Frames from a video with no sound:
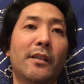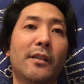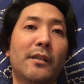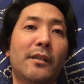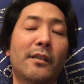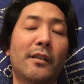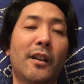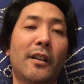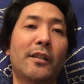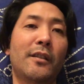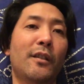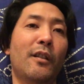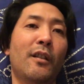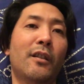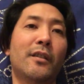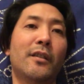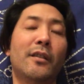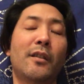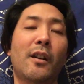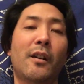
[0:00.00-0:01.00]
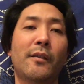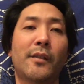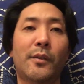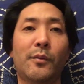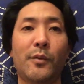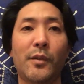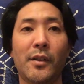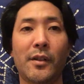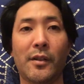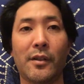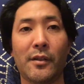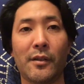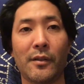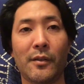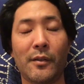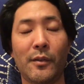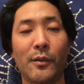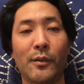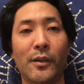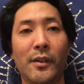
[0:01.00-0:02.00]
It's not an on and off switch.
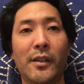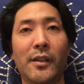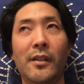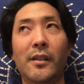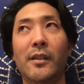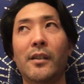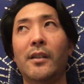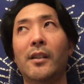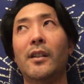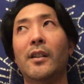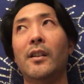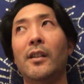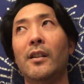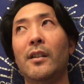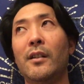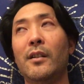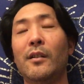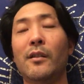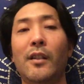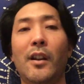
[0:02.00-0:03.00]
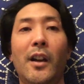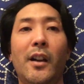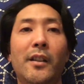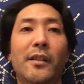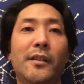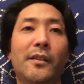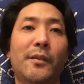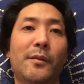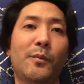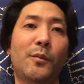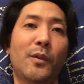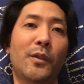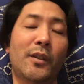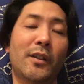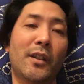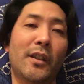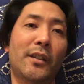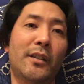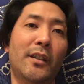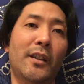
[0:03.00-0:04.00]
Only your lights
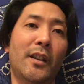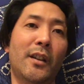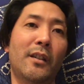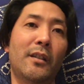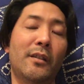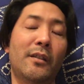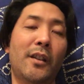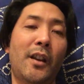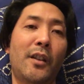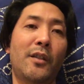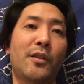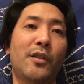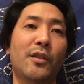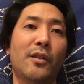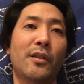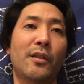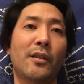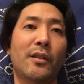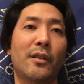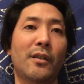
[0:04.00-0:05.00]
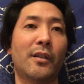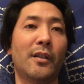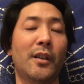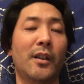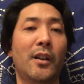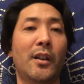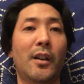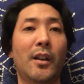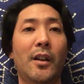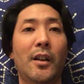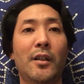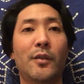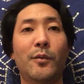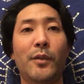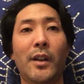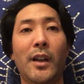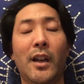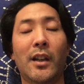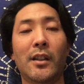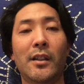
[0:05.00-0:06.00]
work like that. Nature, and
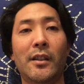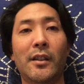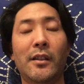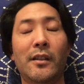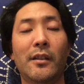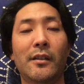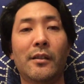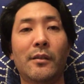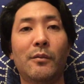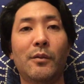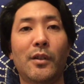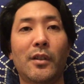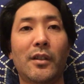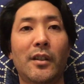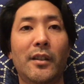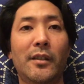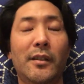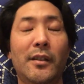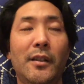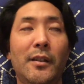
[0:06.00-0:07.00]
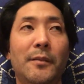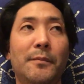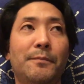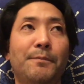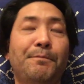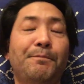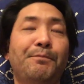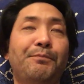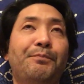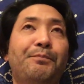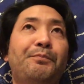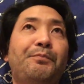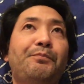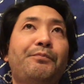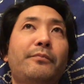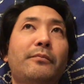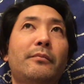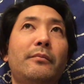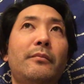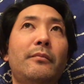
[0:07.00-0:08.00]
reality doesn't work like that.
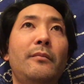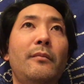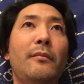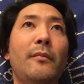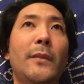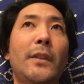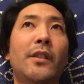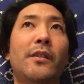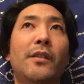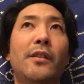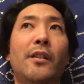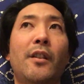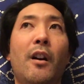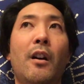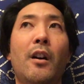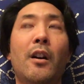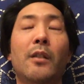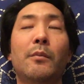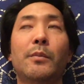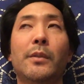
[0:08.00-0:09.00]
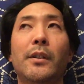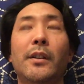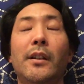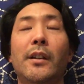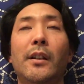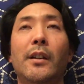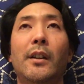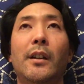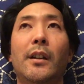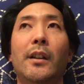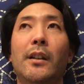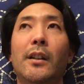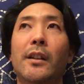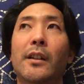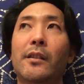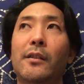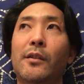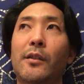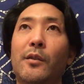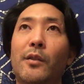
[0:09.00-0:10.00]
It's a knob.
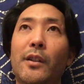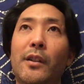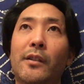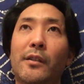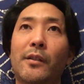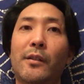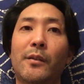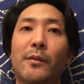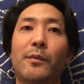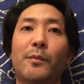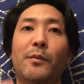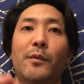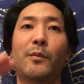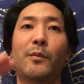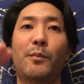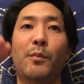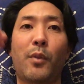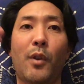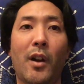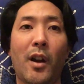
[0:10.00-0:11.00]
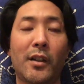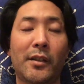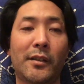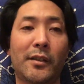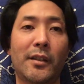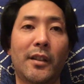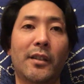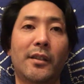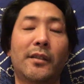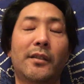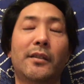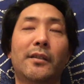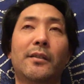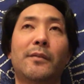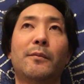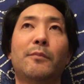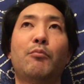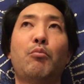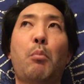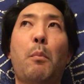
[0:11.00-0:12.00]
It's it's a process.
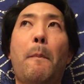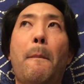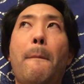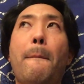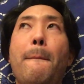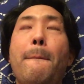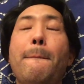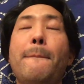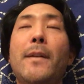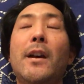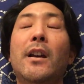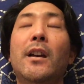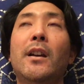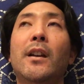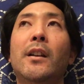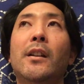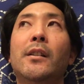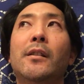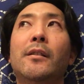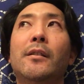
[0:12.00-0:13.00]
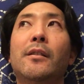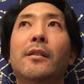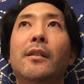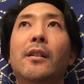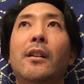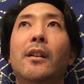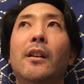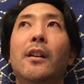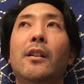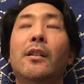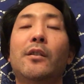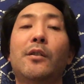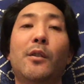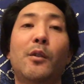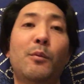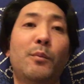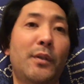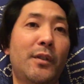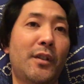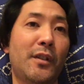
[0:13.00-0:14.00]
And
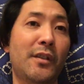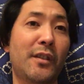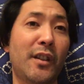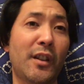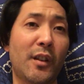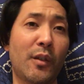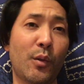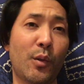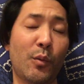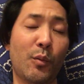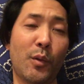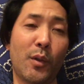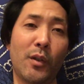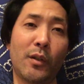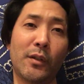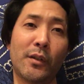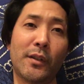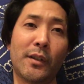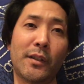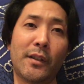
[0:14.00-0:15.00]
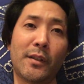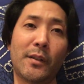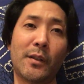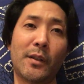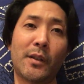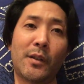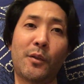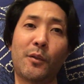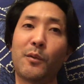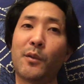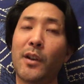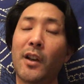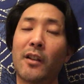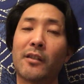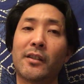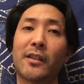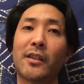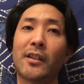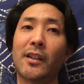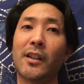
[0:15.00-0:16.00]
so but just think of the world
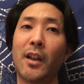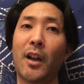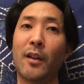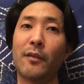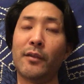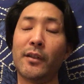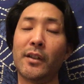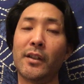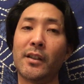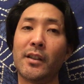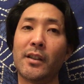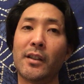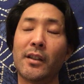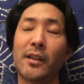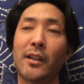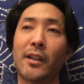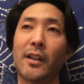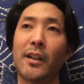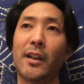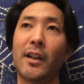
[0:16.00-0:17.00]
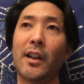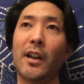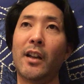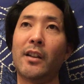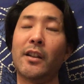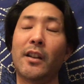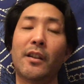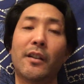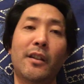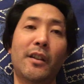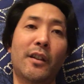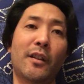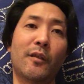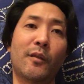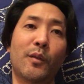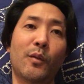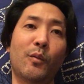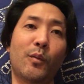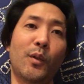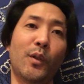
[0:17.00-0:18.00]
2011 and then think
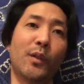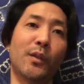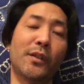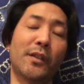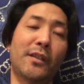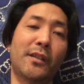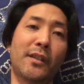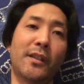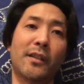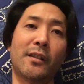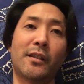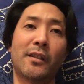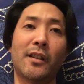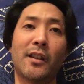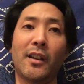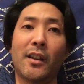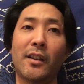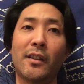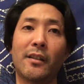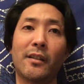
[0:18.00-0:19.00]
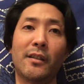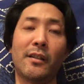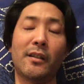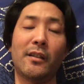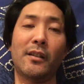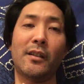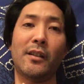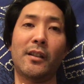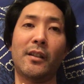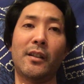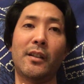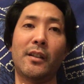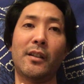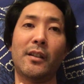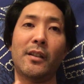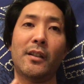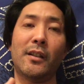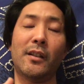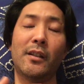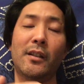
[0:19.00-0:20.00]
of the world since then.
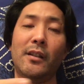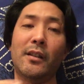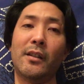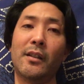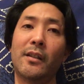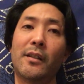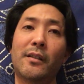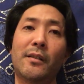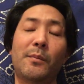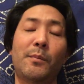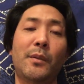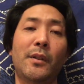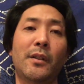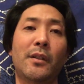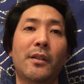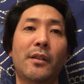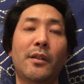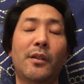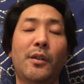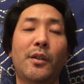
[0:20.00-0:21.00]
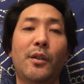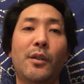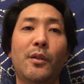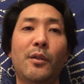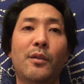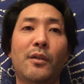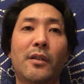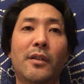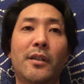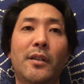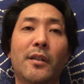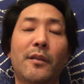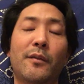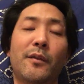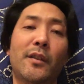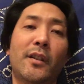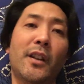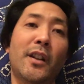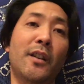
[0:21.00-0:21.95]
It's been hugely different.